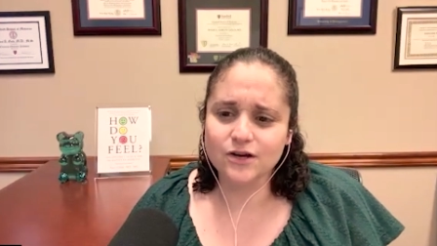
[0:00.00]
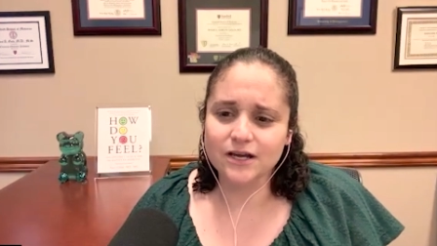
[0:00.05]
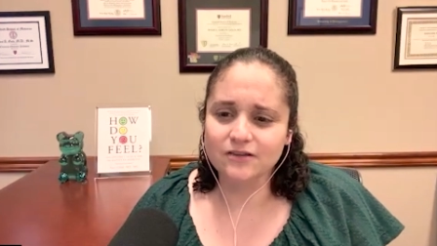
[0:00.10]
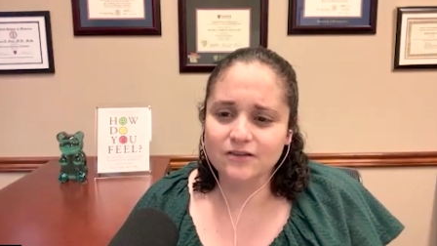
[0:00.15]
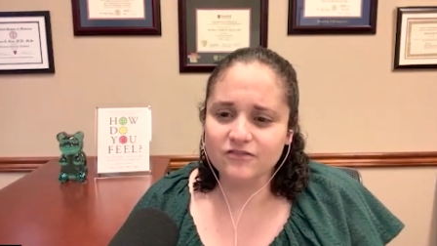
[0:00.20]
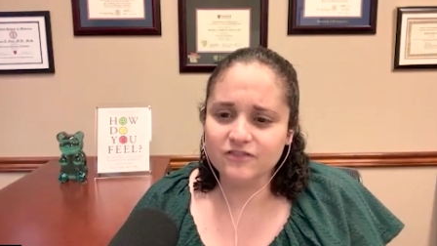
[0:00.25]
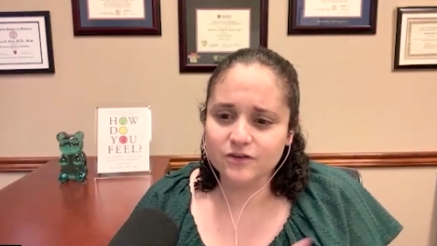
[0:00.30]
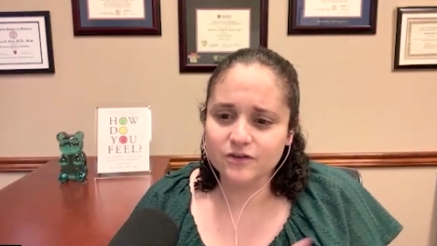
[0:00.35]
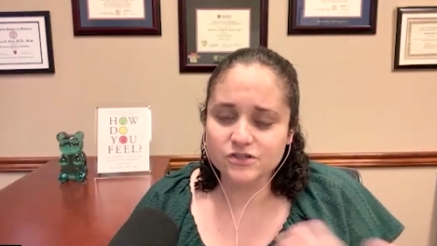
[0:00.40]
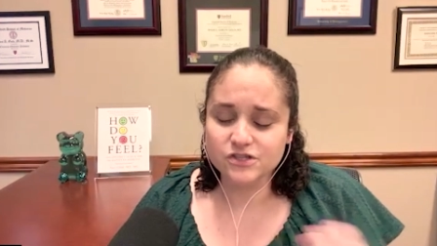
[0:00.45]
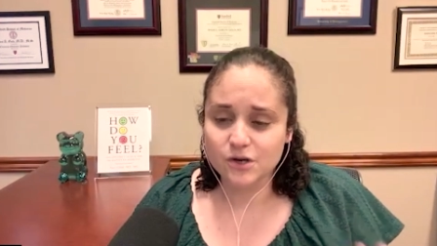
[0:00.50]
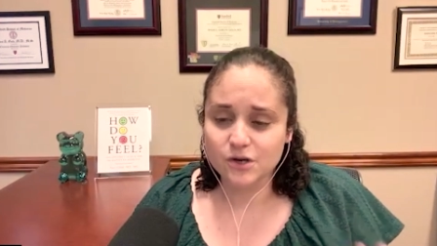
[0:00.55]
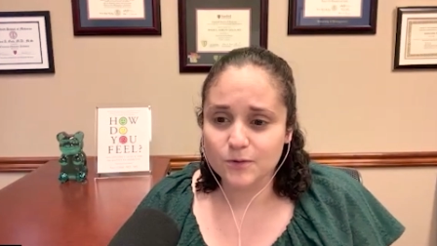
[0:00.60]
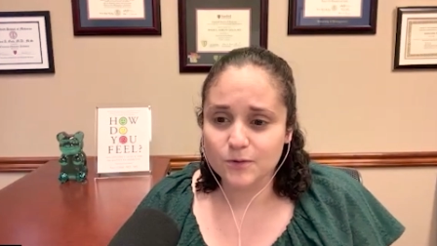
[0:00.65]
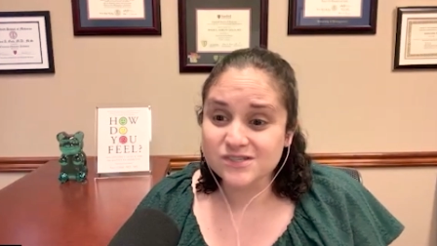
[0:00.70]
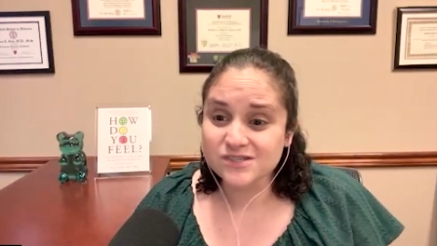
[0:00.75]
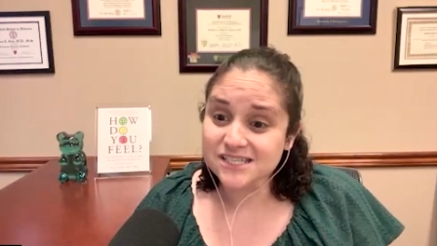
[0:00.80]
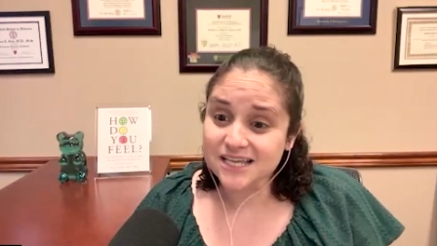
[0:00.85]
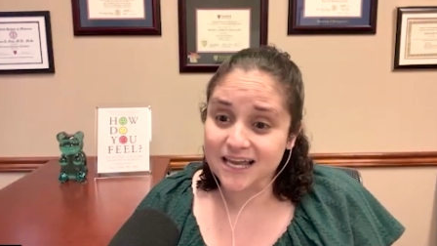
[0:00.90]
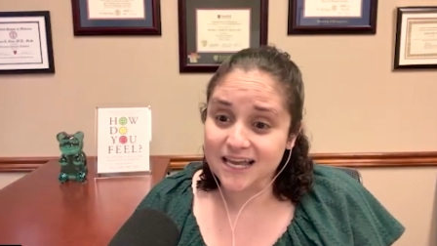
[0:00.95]
it feels
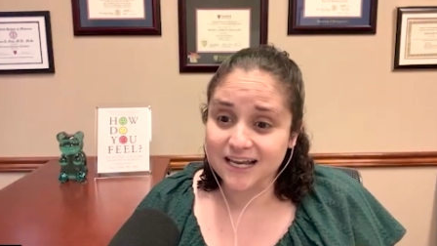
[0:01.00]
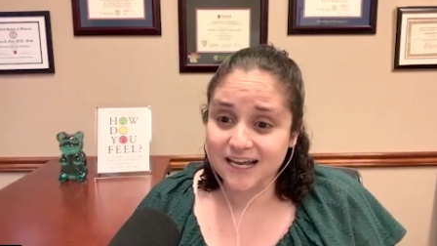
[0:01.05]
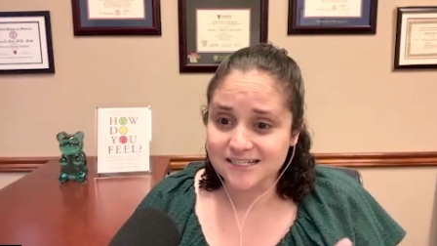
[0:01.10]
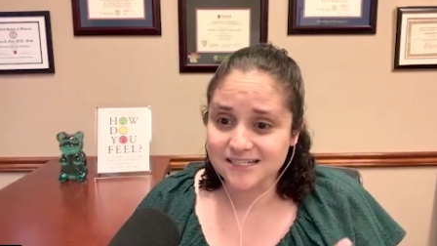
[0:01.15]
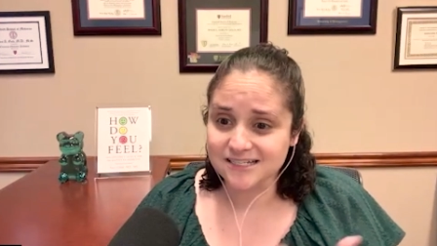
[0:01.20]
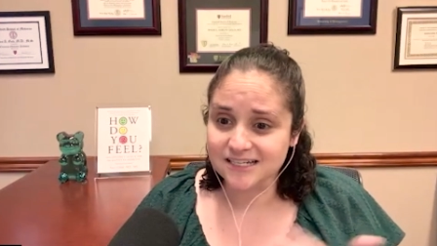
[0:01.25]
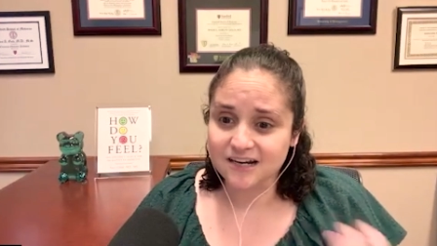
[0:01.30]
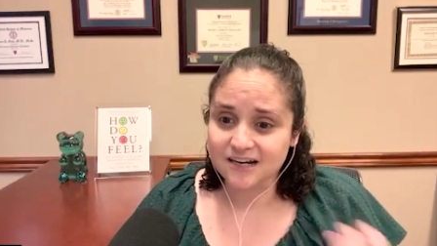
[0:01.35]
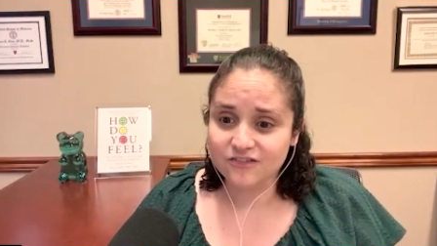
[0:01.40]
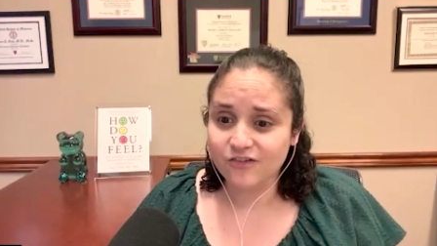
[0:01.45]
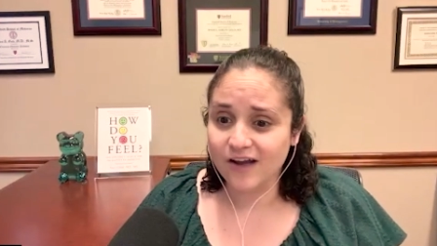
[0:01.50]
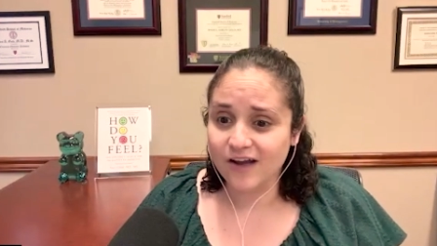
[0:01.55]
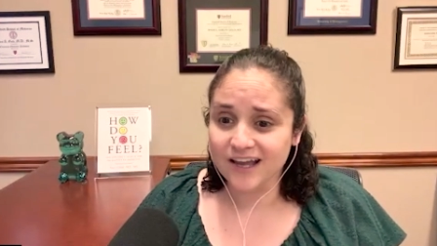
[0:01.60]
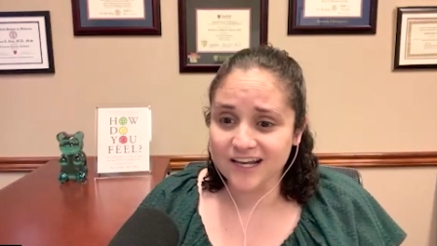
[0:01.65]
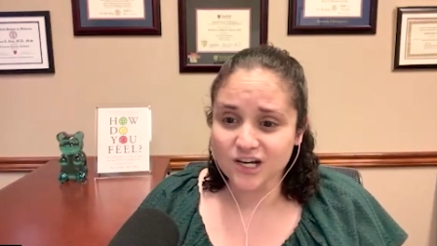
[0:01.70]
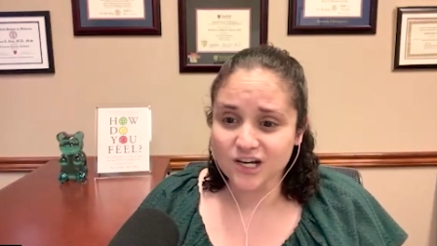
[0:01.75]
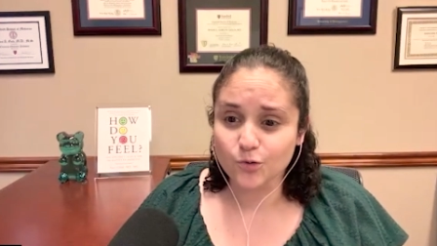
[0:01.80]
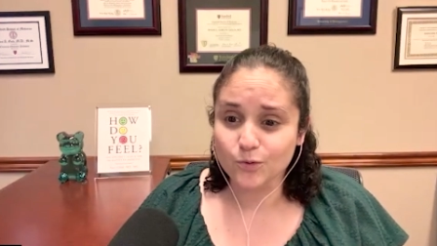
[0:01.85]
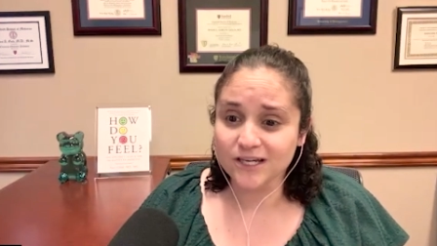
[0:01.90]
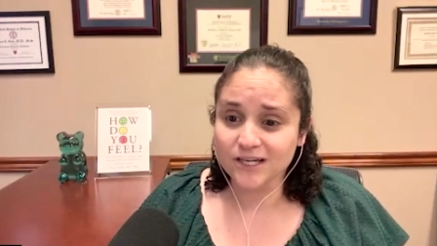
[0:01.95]
almost like identifying
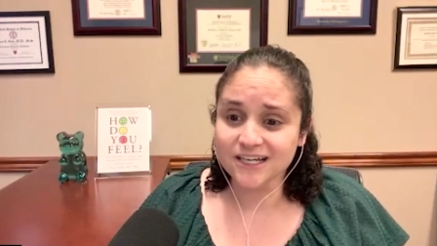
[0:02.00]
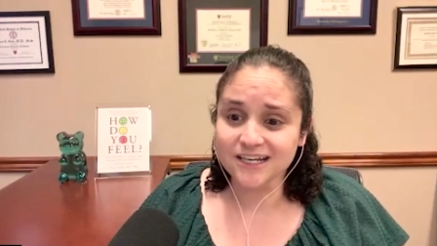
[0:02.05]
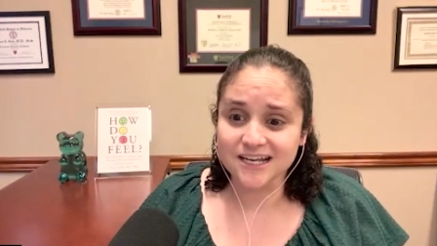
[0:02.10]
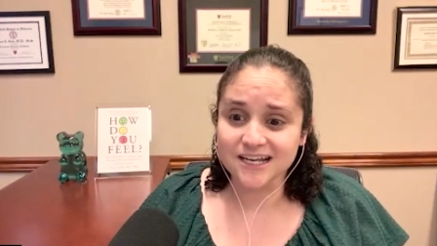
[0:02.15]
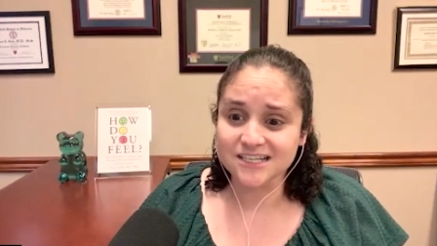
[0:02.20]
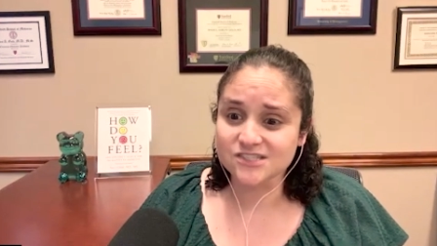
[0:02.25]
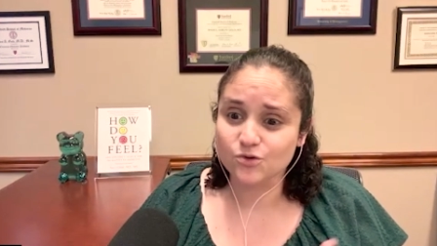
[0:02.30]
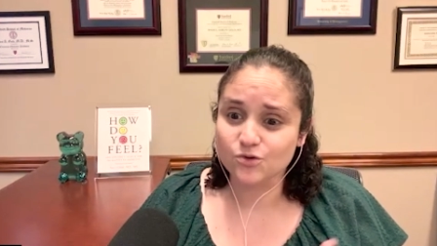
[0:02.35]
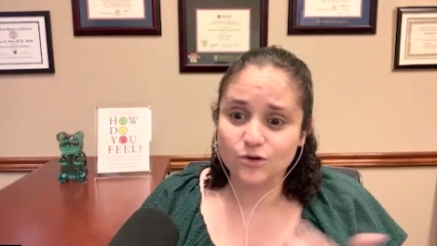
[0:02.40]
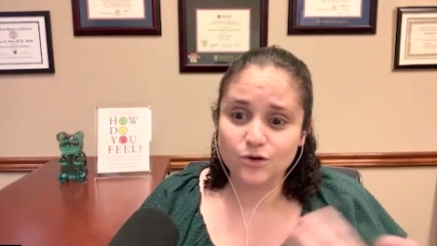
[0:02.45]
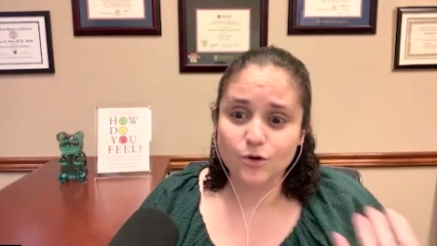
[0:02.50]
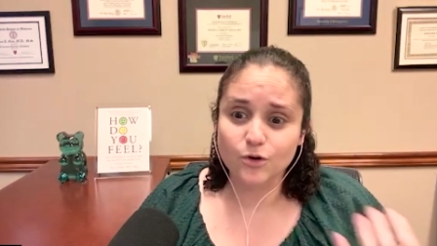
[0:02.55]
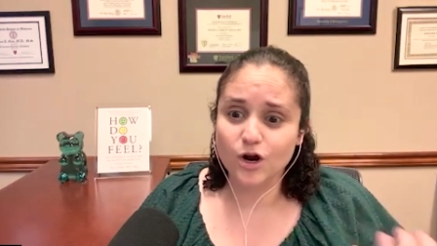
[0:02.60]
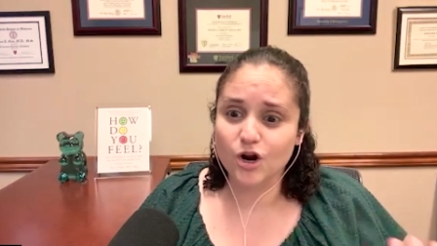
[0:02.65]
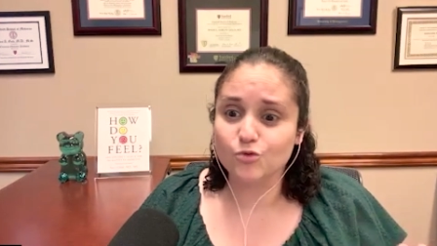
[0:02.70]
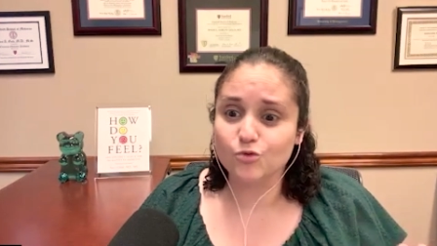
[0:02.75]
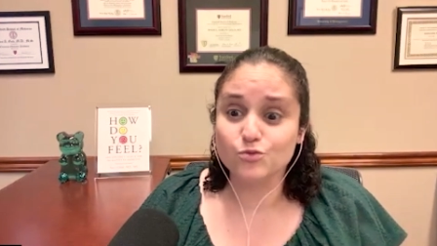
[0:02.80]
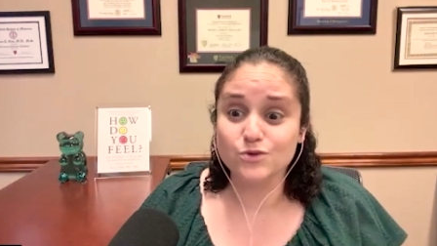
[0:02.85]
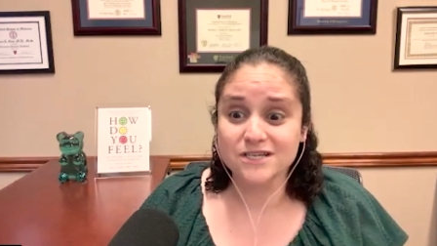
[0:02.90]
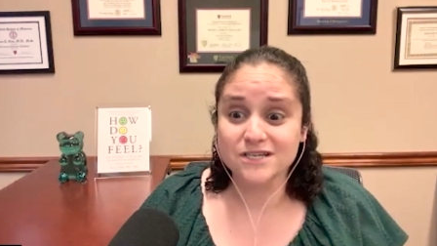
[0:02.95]
a weakness or
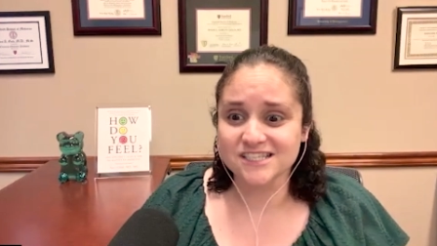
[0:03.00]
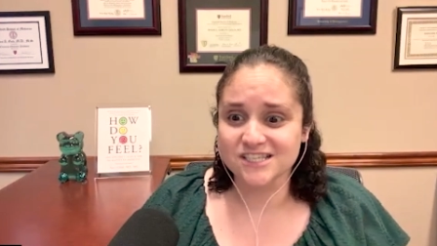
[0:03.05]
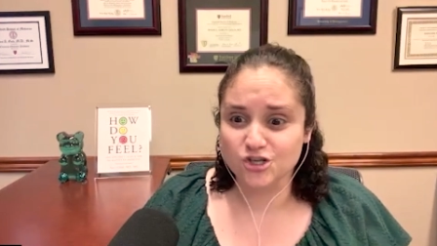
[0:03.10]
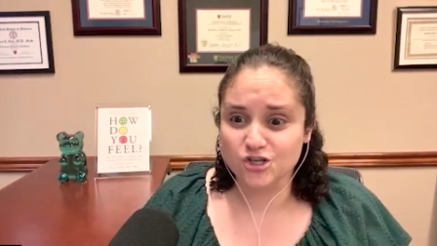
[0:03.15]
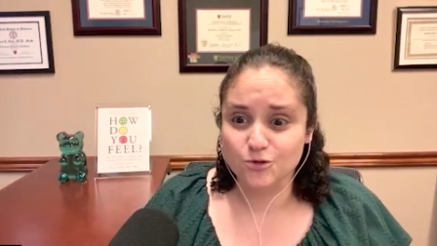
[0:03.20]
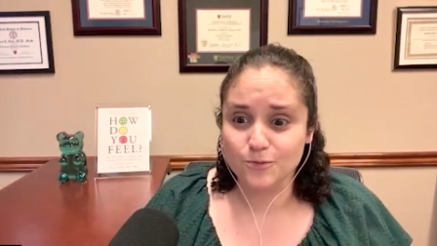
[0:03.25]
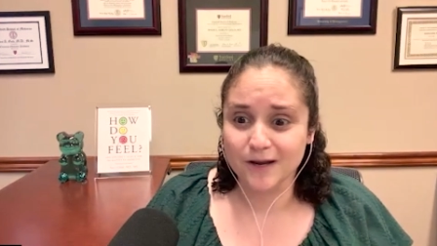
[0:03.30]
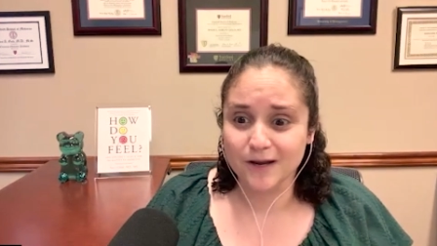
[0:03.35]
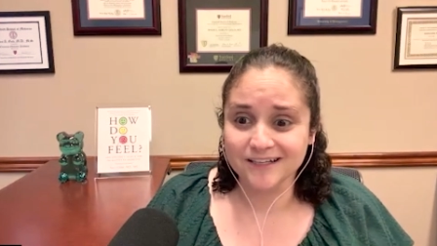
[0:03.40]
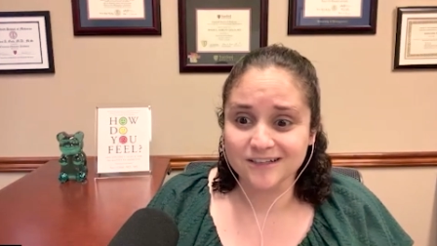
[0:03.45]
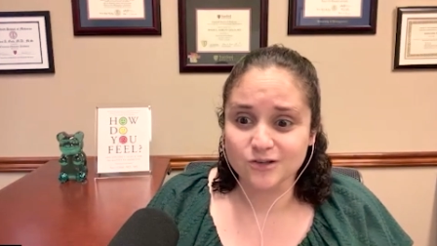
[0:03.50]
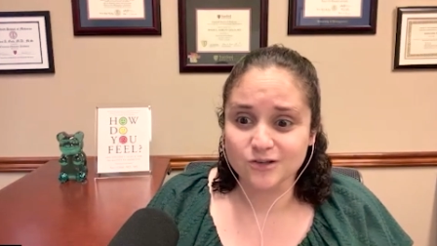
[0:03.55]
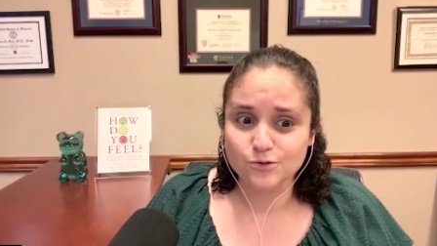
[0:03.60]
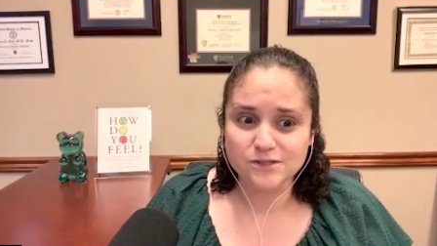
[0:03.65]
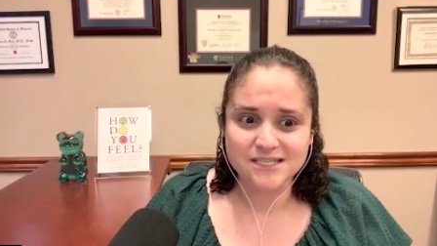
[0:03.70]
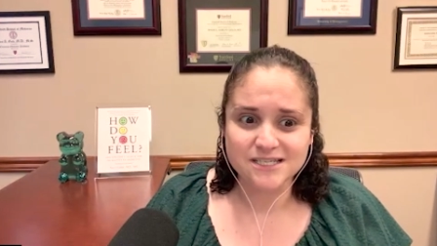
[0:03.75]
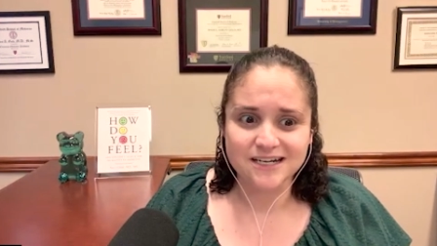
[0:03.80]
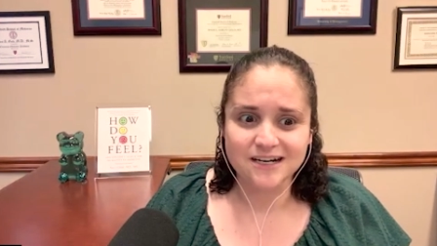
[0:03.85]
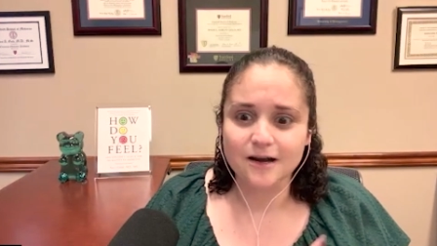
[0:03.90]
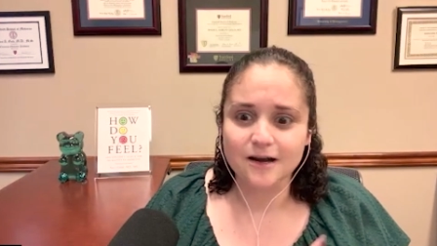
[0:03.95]
a reason you might
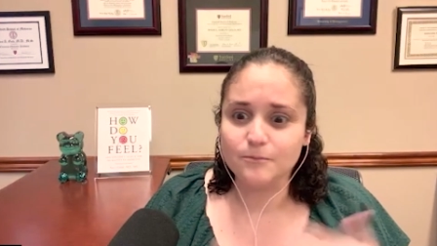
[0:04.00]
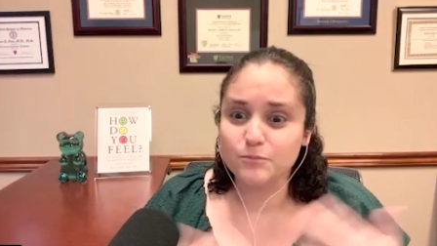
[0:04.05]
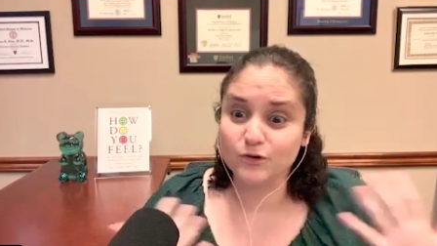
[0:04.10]
lose in a